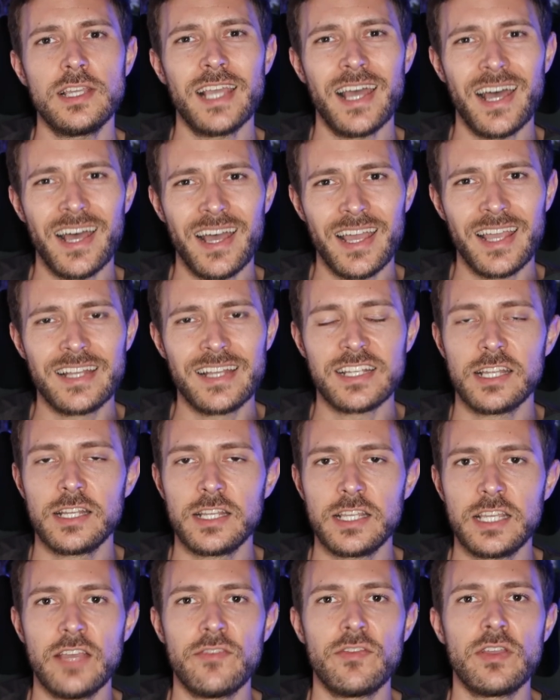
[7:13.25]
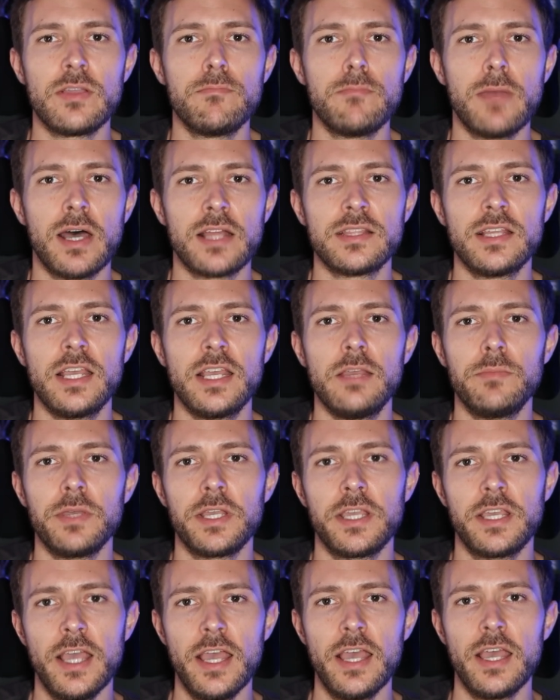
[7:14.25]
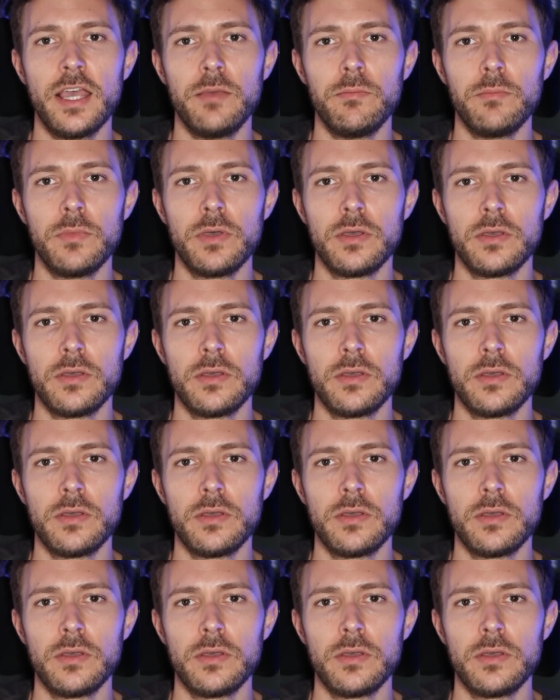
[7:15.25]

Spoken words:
kind and giving man that he became.